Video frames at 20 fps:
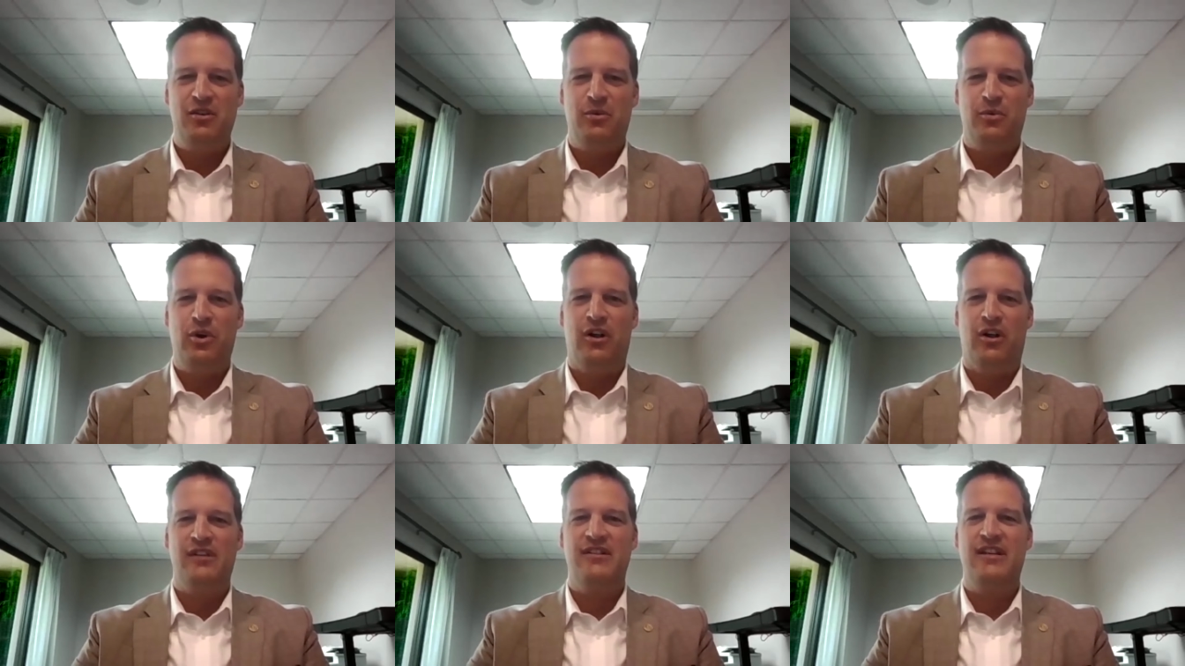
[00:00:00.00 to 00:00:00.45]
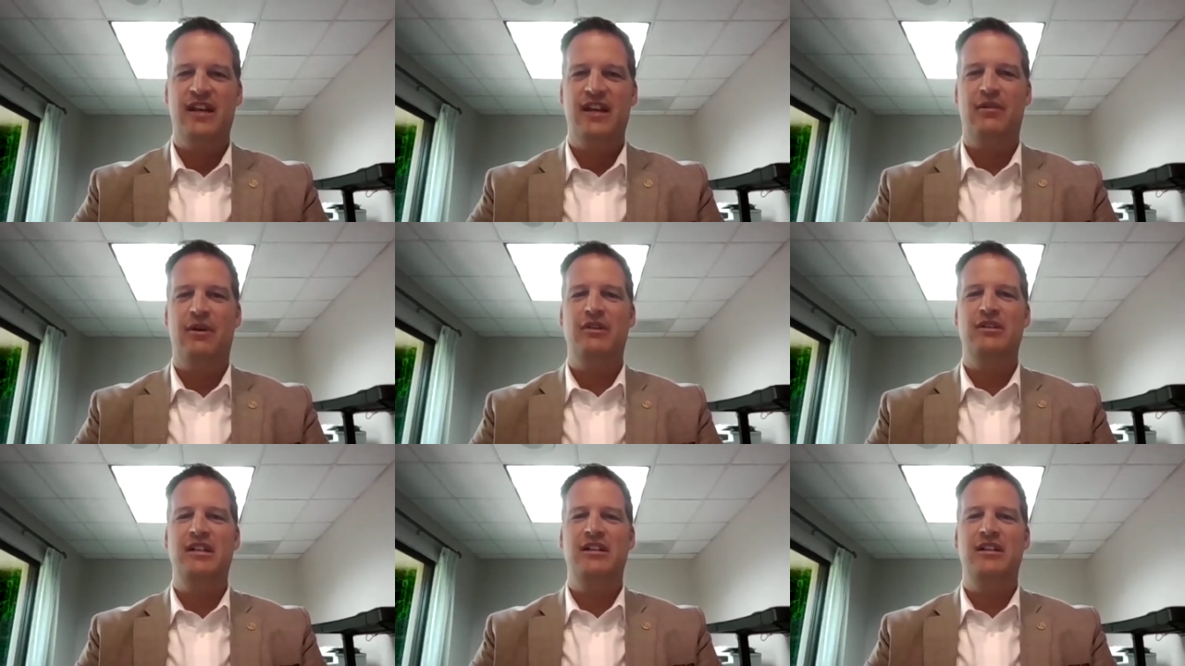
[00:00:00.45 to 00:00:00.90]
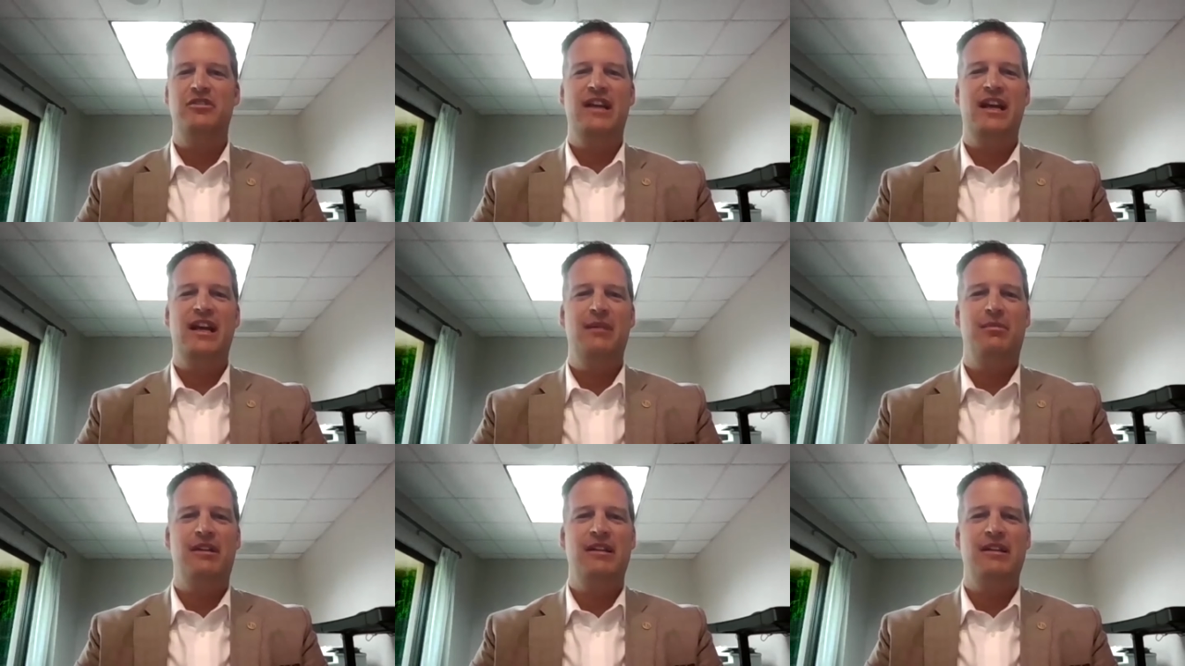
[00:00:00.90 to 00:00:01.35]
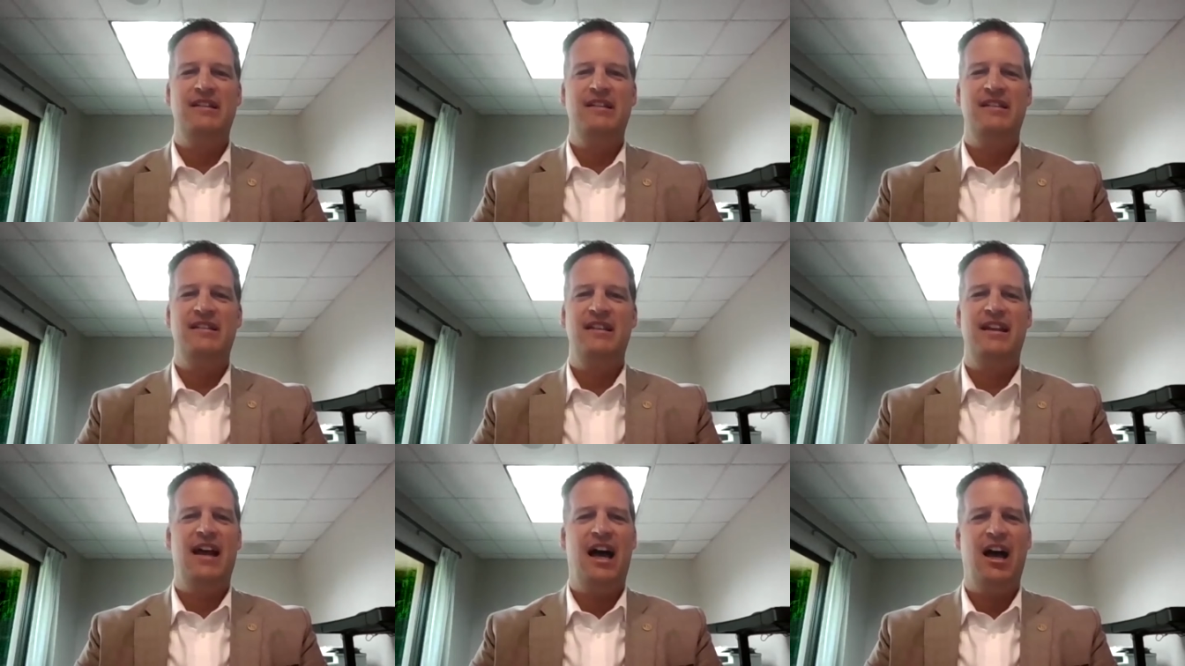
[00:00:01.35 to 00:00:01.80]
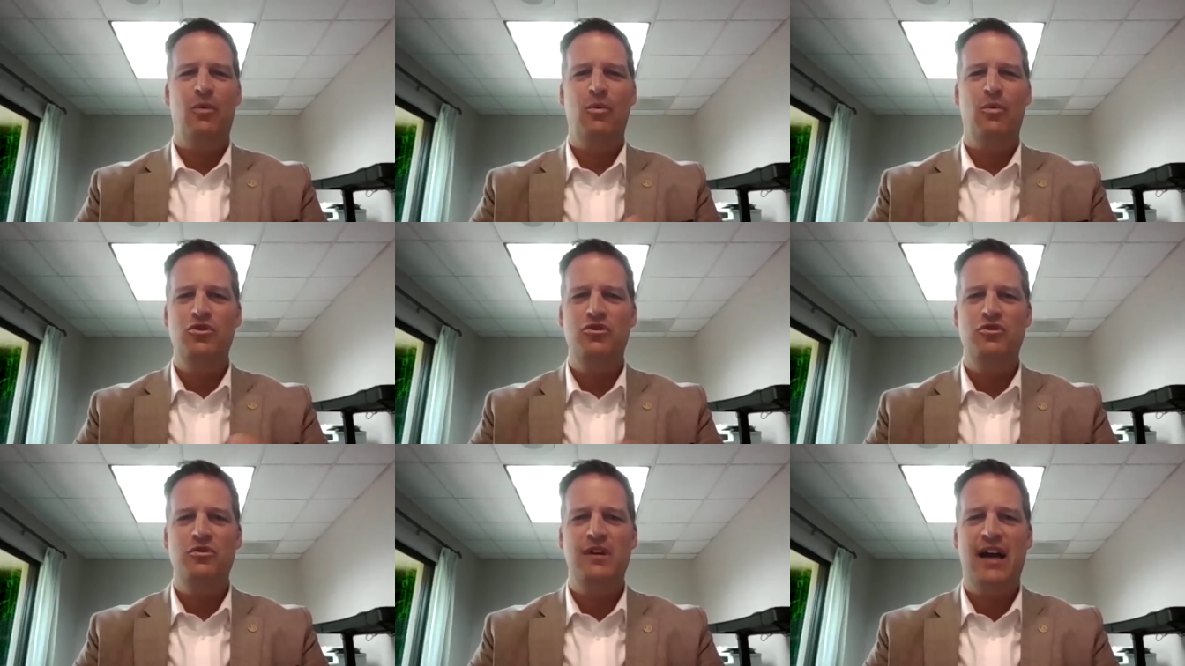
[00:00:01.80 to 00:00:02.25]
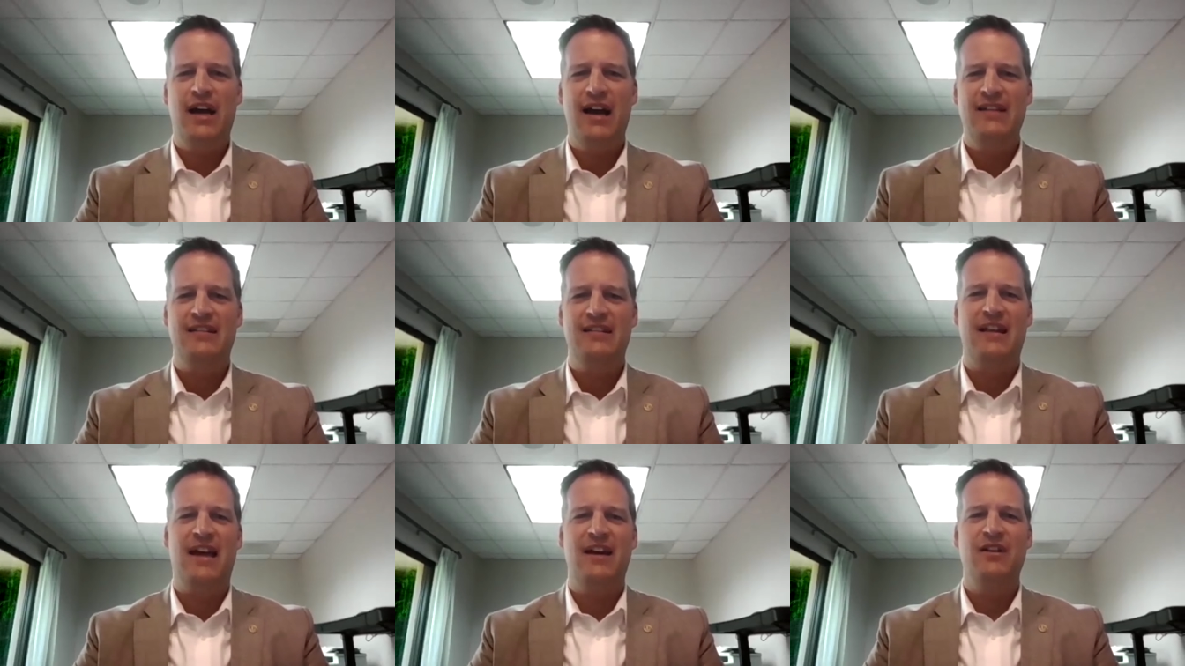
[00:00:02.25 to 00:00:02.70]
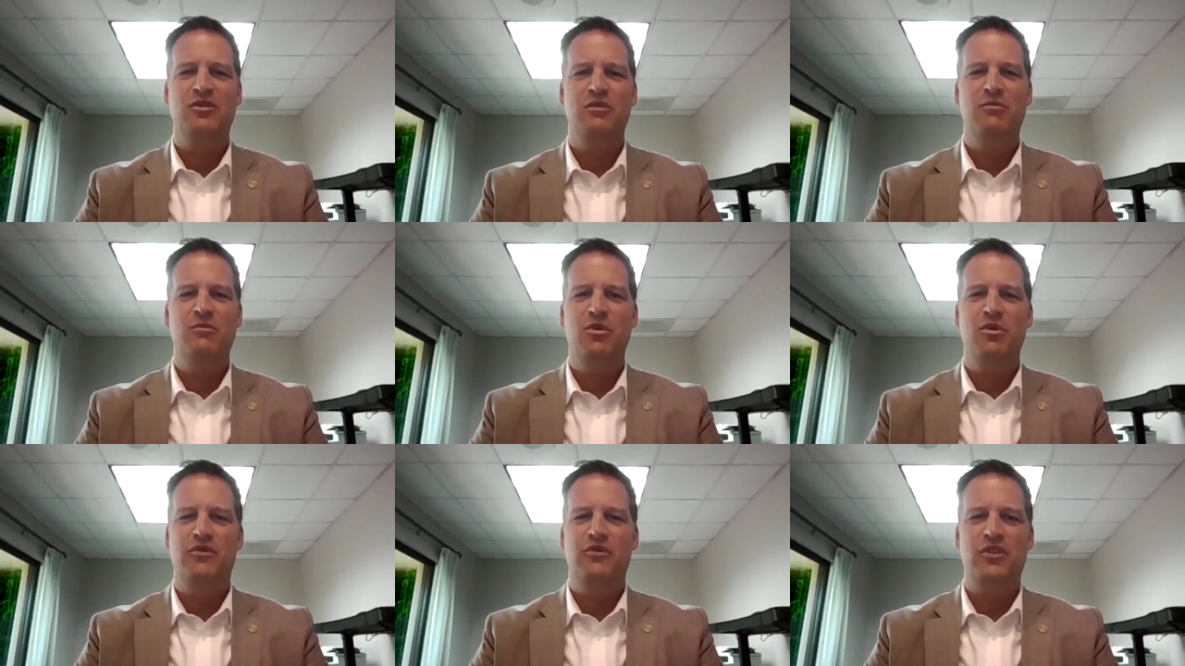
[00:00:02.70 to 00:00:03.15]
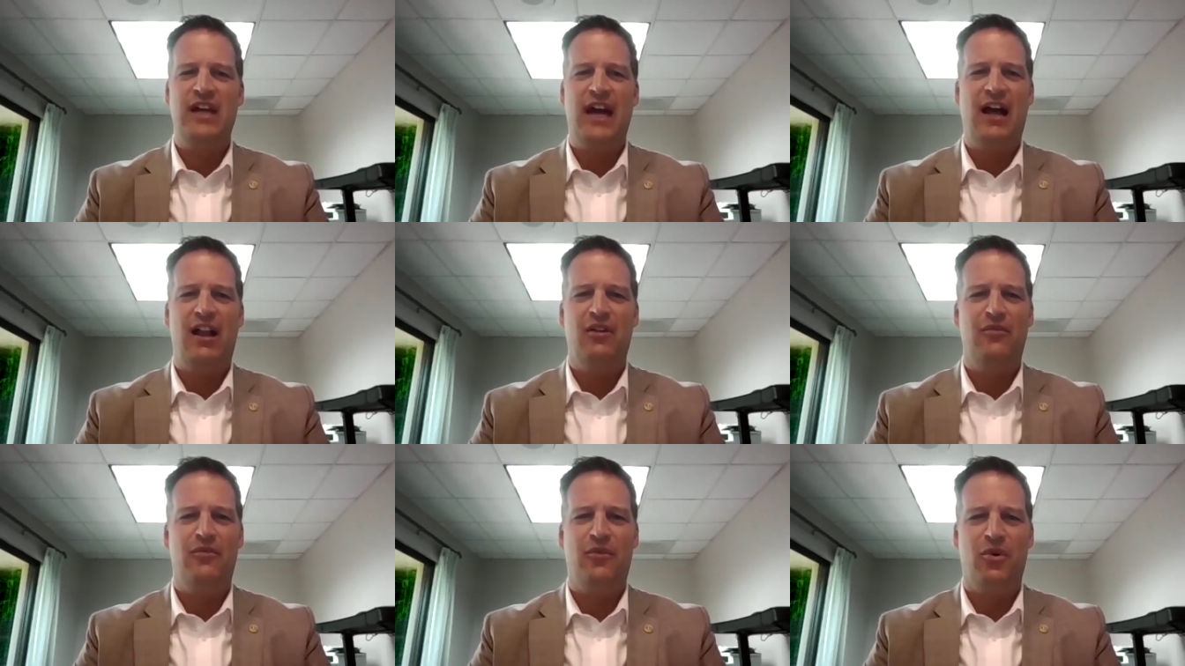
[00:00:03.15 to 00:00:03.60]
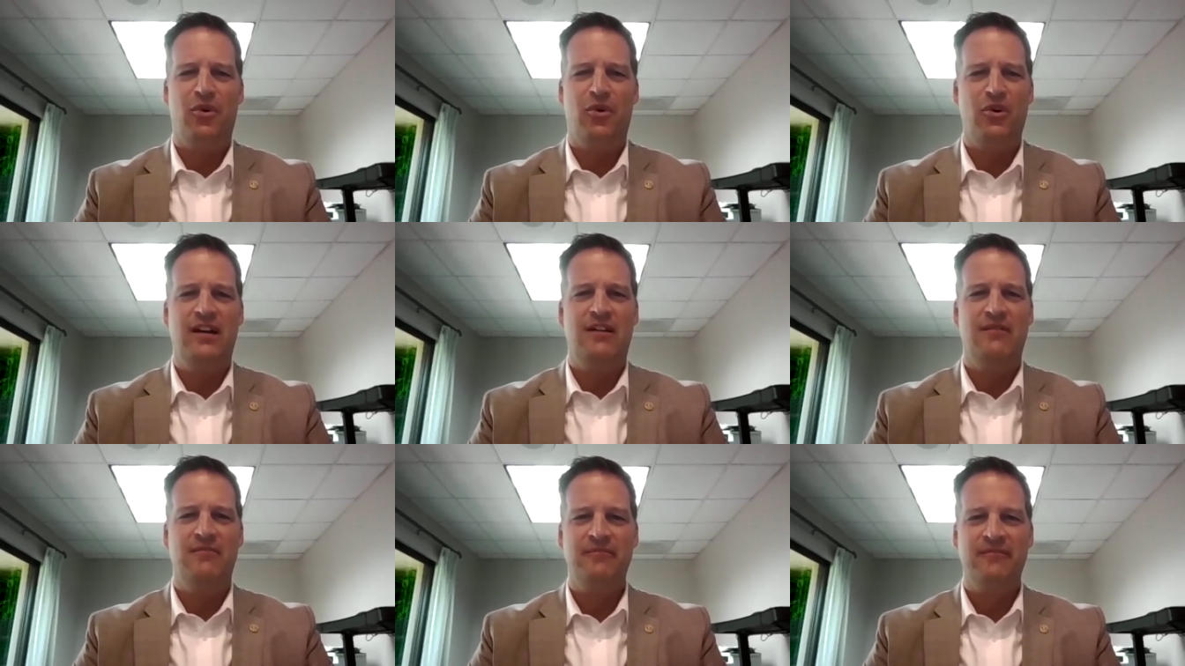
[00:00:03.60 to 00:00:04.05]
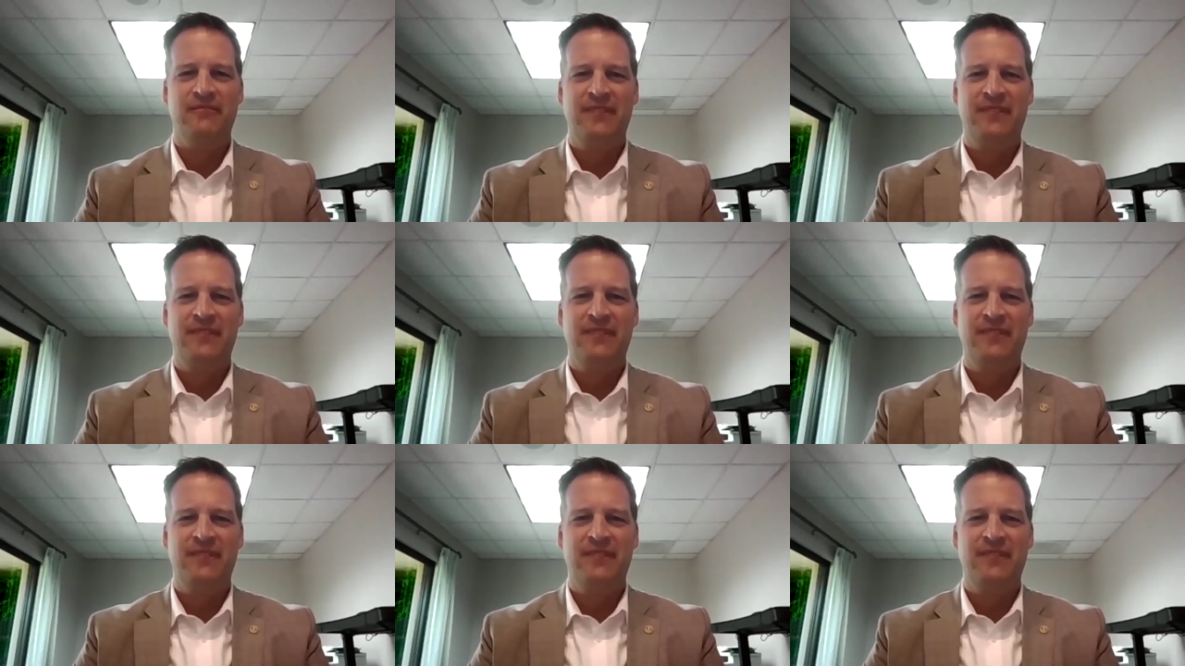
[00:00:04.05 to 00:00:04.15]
so we all sat around dinner table, and he said, "How would you guys like to move to California?"